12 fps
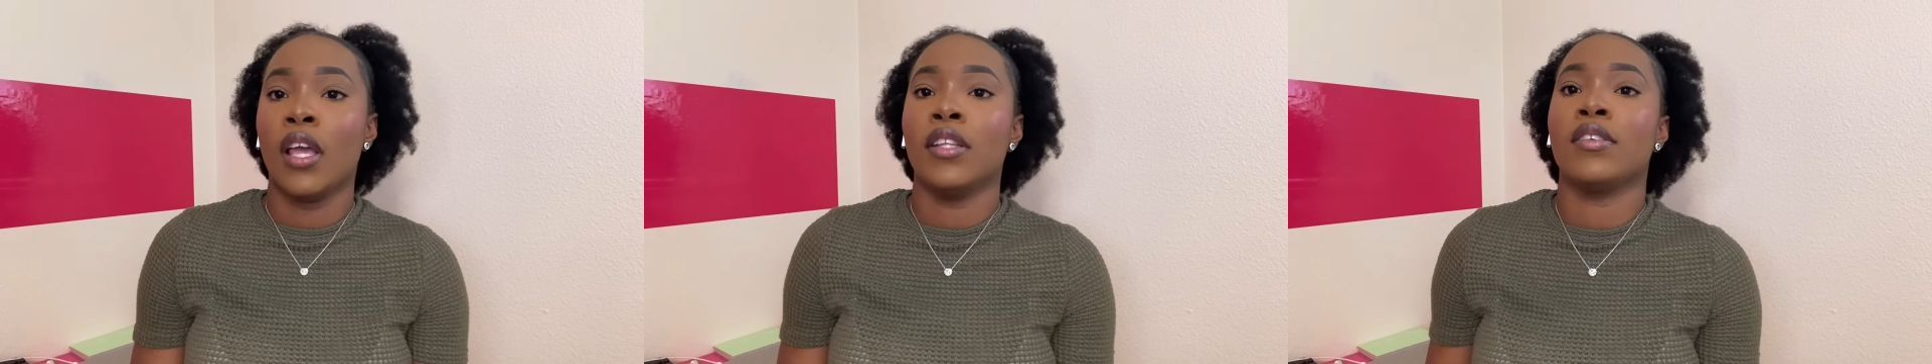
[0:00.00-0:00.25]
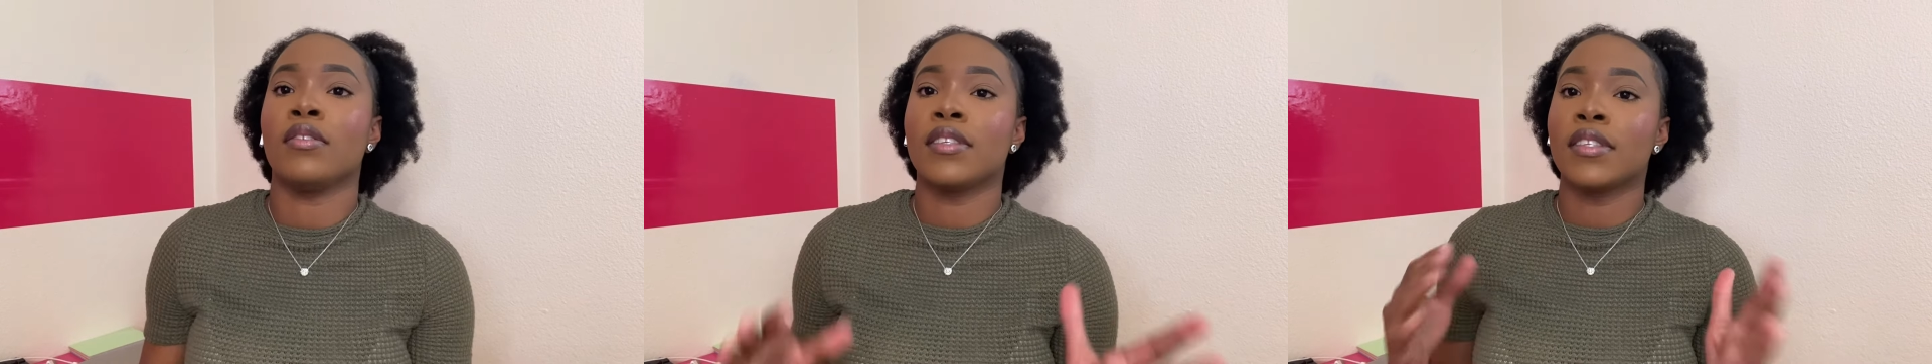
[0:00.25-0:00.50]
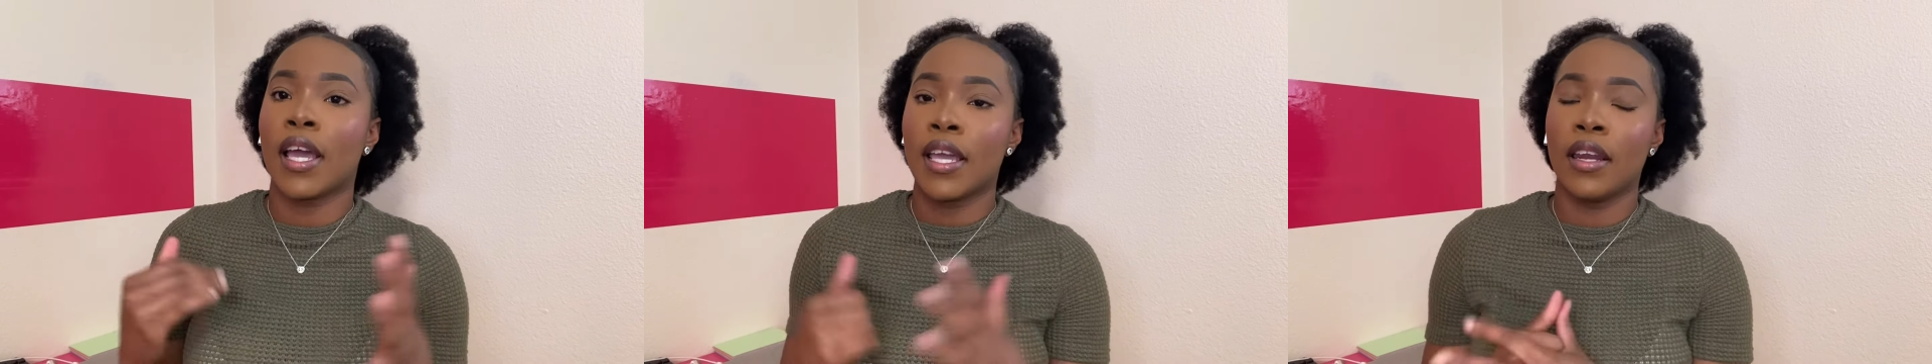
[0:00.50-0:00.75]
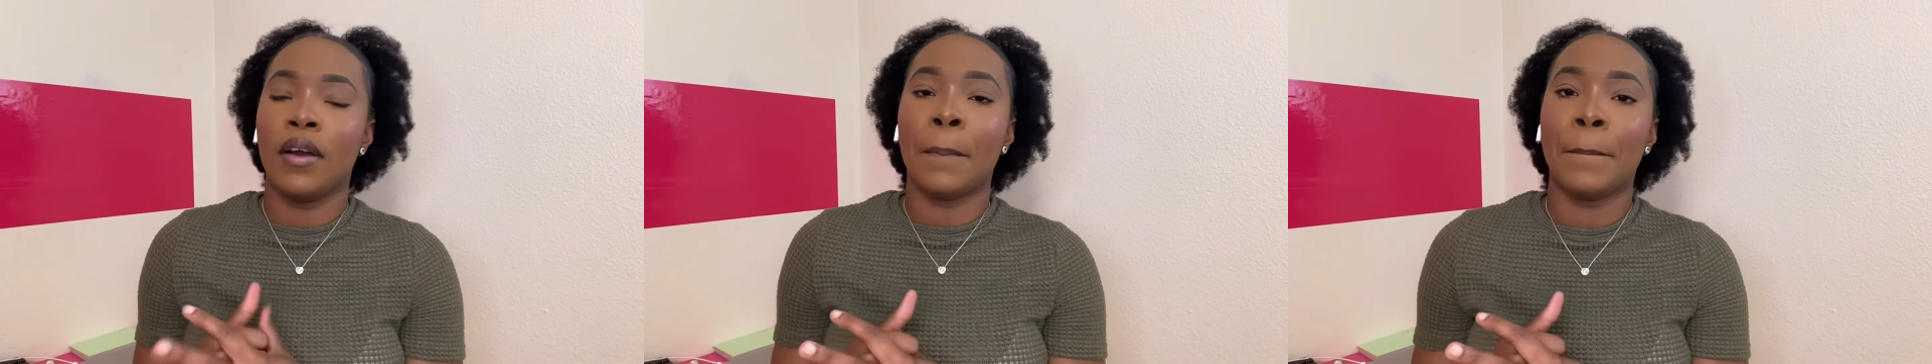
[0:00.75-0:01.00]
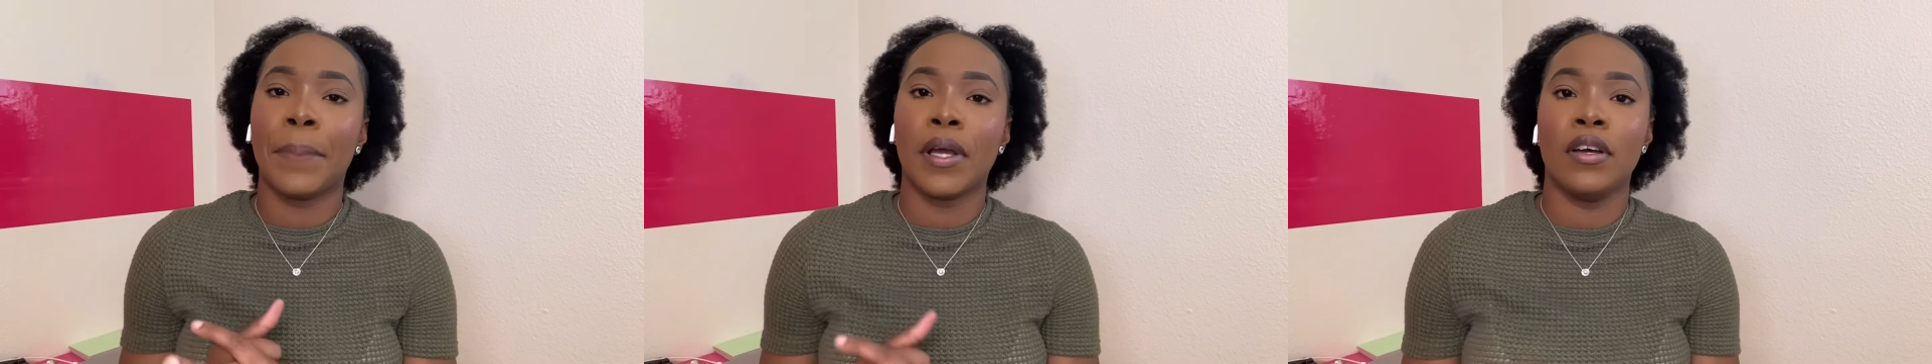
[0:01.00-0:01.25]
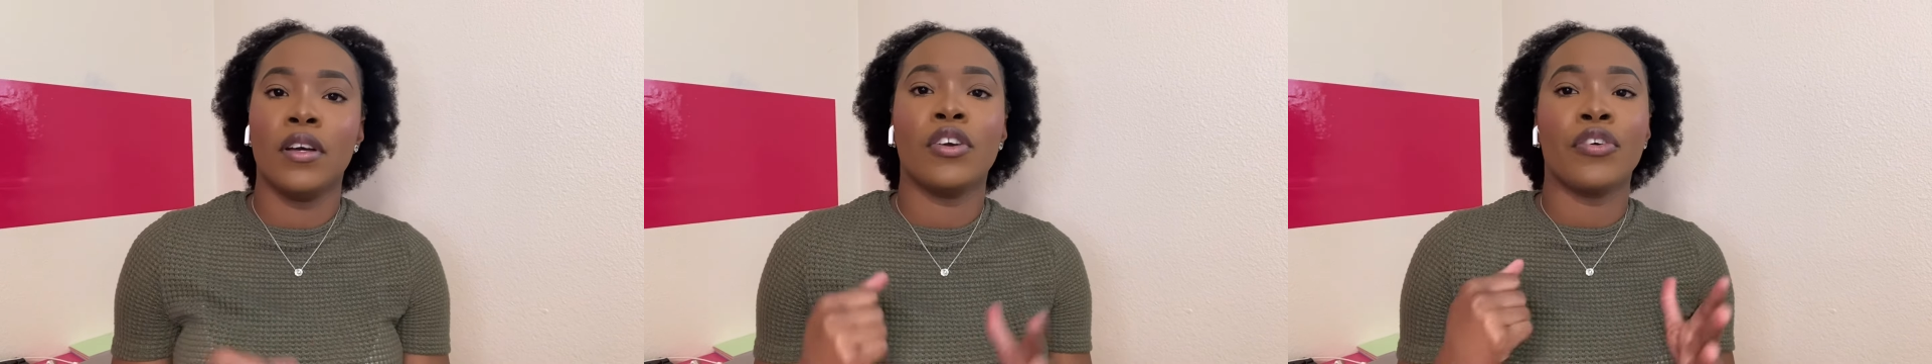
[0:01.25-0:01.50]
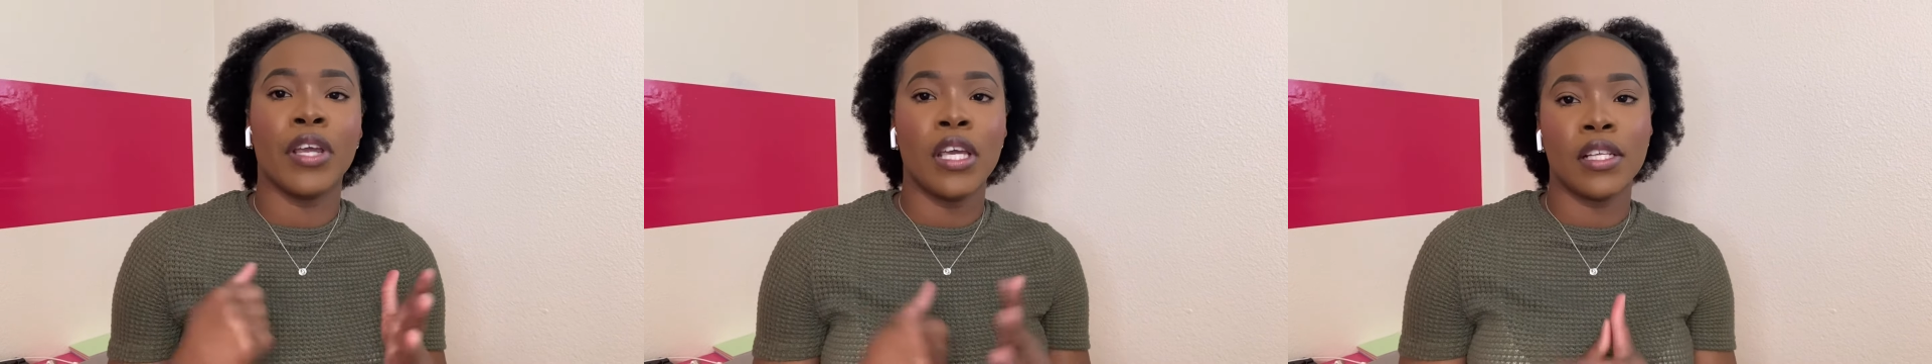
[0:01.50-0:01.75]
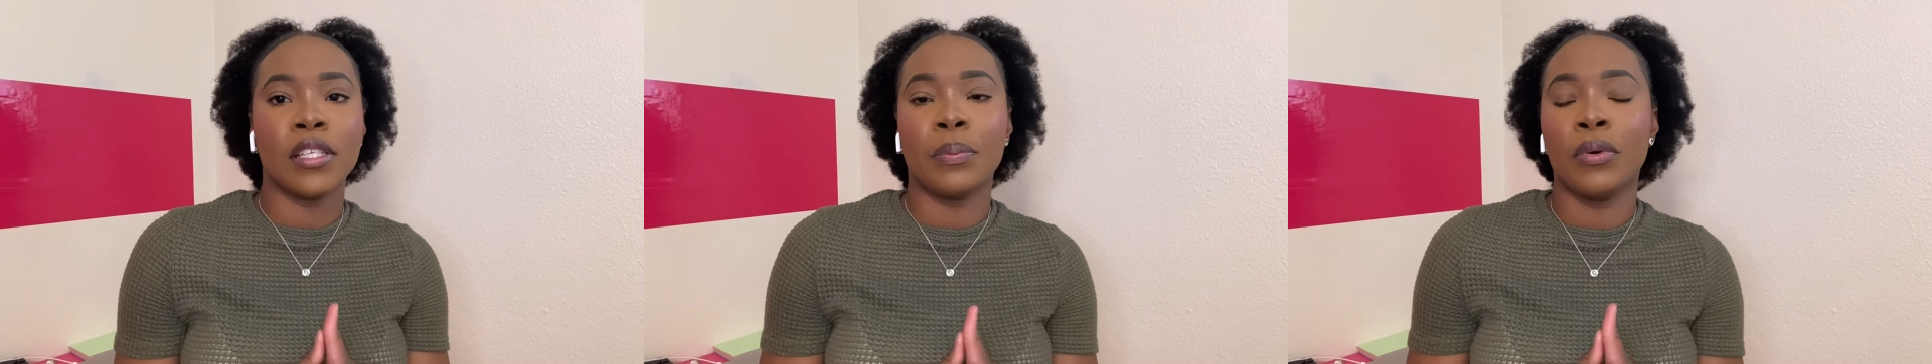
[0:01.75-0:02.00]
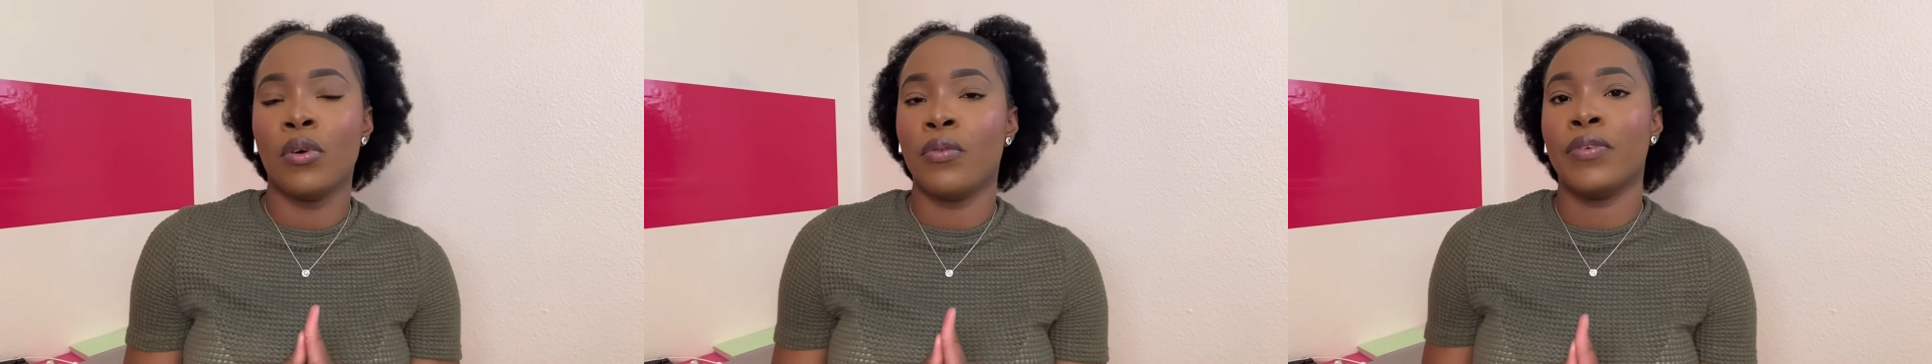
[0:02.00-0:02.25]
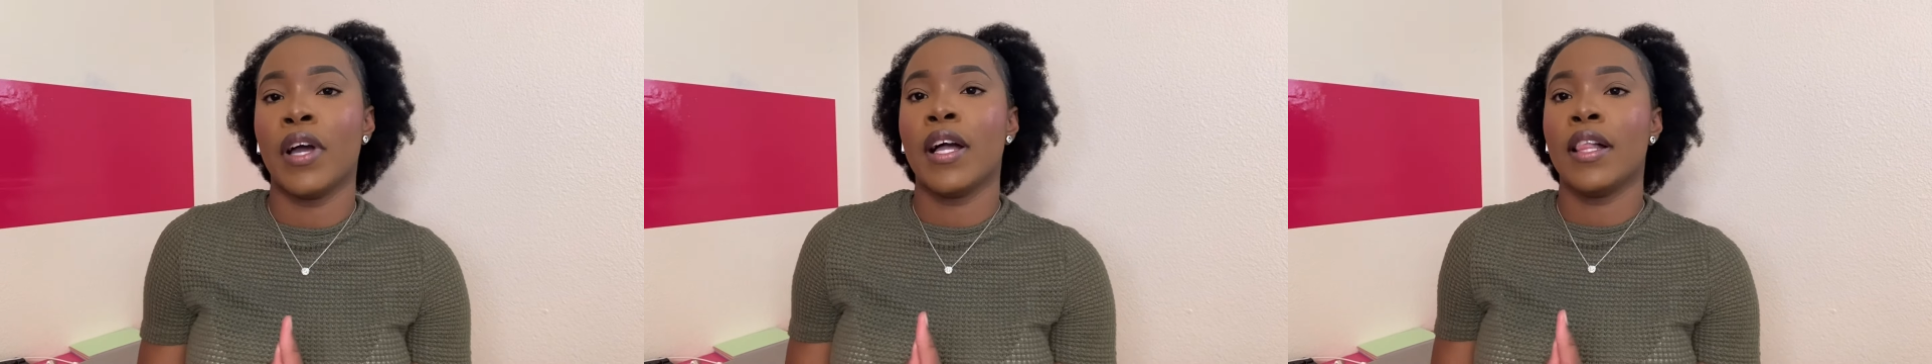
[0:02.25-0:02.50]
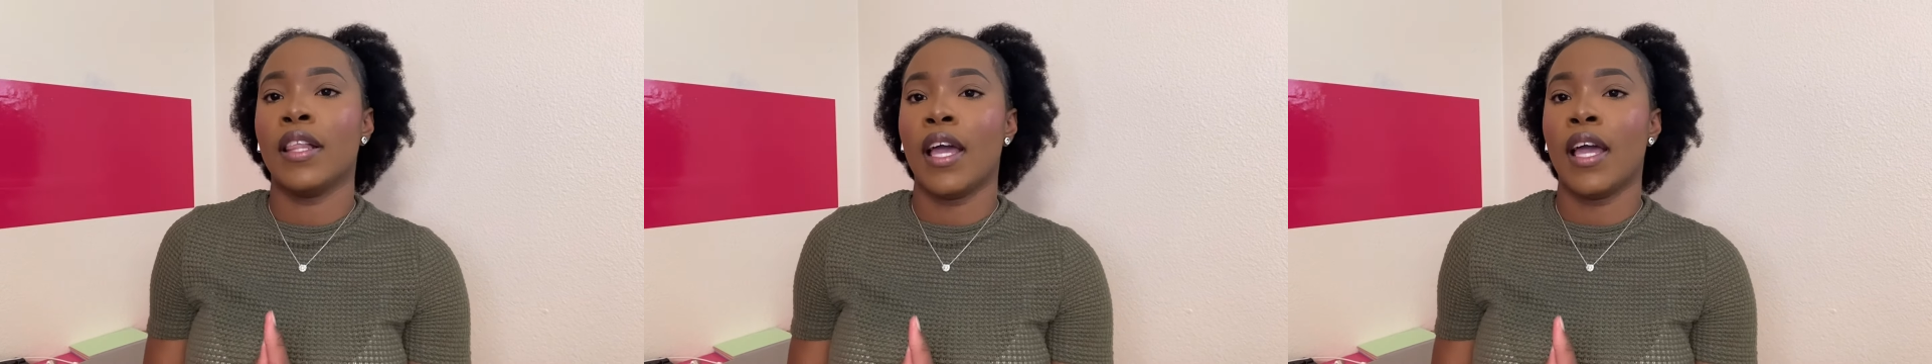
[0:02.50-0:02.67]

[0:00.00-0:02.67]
to sign up, create a profile,